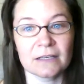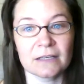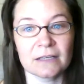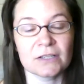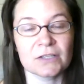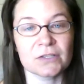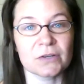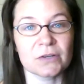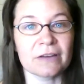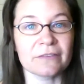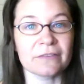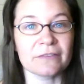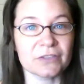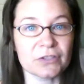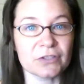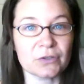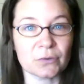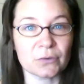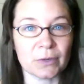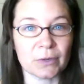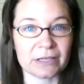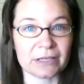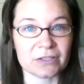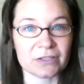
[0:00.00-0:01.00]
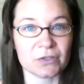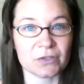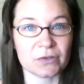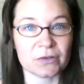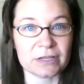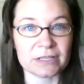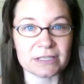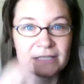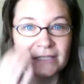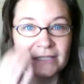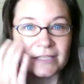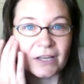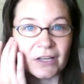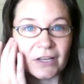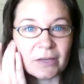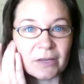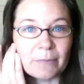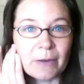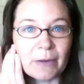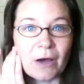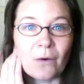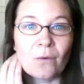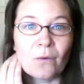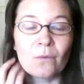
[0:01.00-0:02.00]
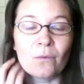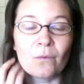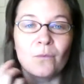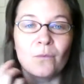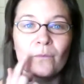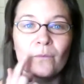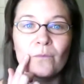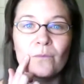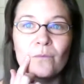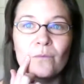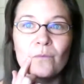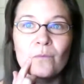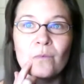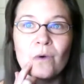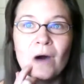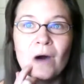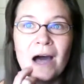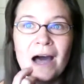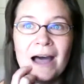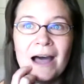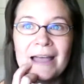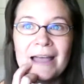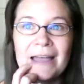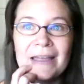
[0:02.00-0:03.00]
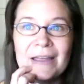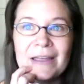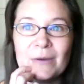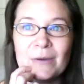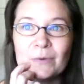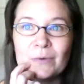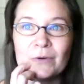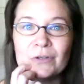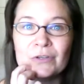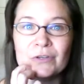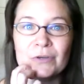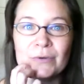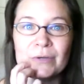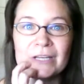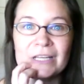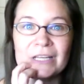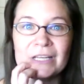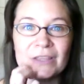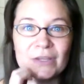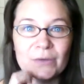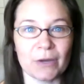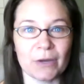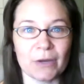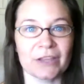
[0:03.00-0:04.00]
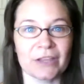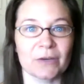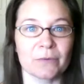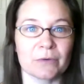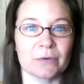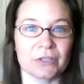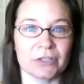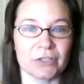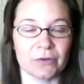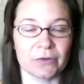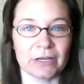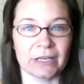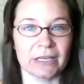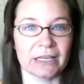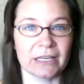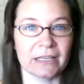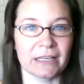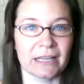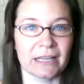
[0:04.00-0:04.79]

So I have two quick stories to tell you about why we're doing it the way that we're doing it